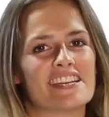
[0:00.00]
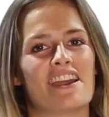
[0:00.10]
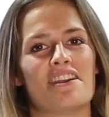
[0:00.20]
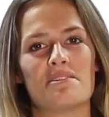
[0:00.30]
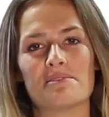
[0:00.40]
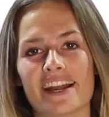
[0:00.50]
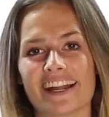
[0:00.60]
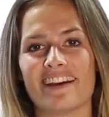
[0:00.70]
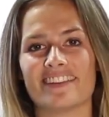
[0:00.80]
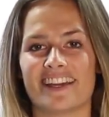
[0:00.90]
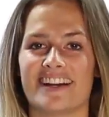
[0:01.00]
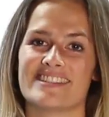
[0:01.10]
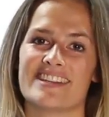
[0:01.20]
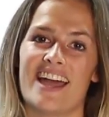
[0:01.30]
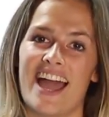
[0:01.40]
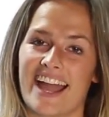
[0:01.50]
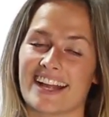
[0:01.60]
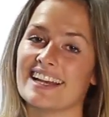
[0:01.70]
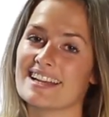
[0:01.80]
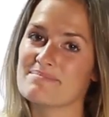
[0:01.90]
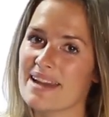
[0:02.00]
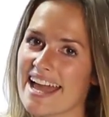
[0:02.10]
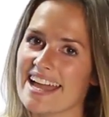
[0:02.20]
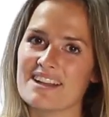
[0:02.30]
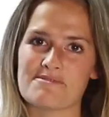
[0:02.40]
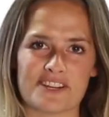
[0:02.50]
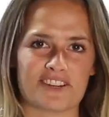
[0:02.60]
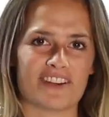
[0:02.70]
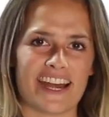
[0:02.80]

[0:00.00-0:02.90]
the video, work out the answer and click play when